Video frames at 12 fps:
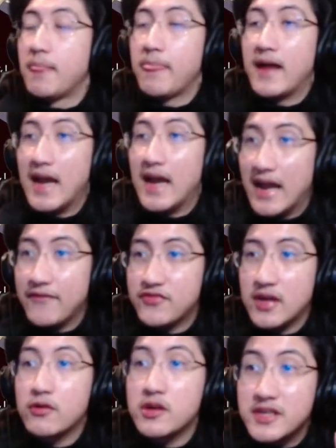I'm
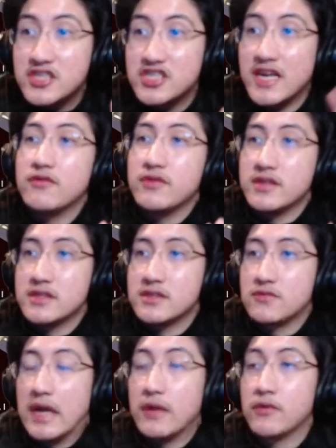going to be generous,
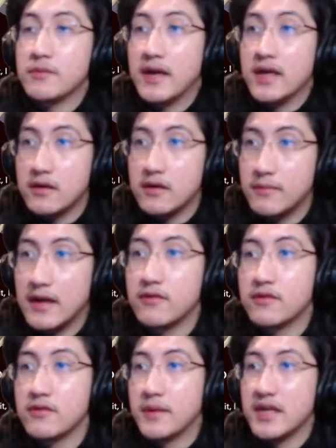right, with my
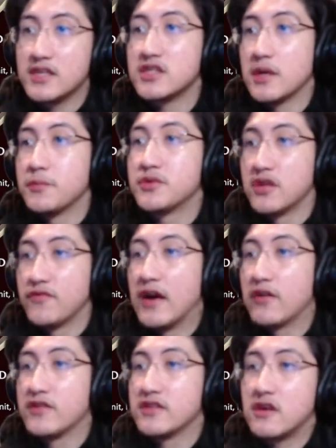assumption of how
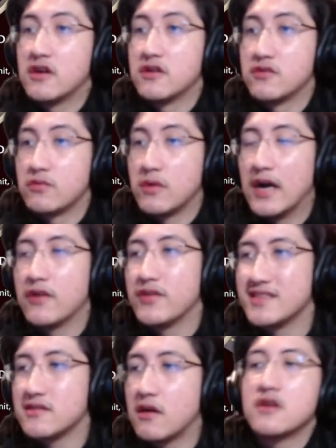
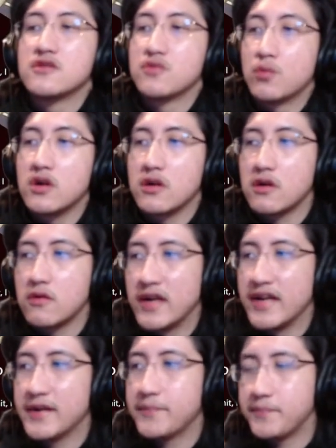these cards work,
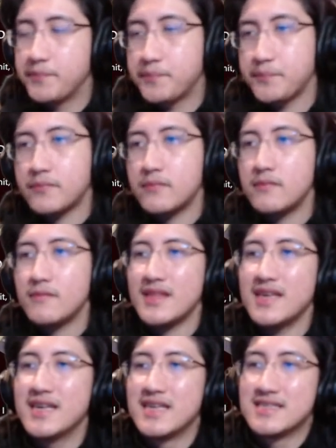right?
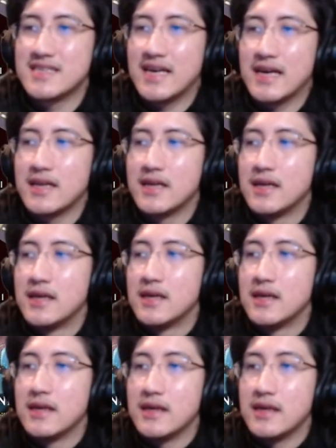Is that
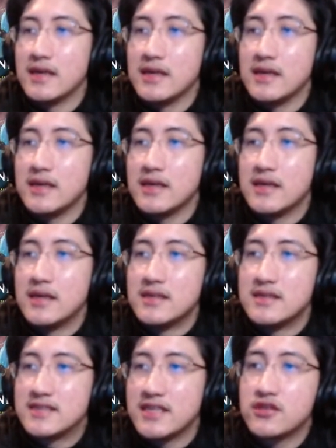the
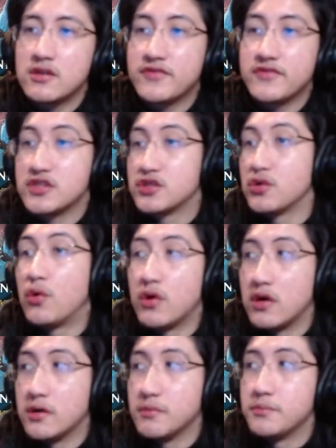Sigil of the
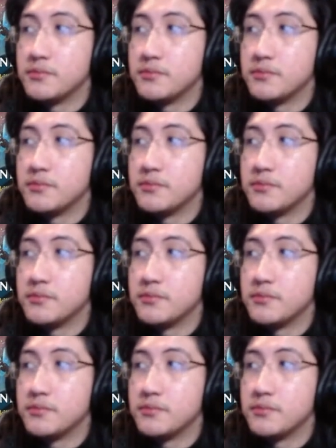Storm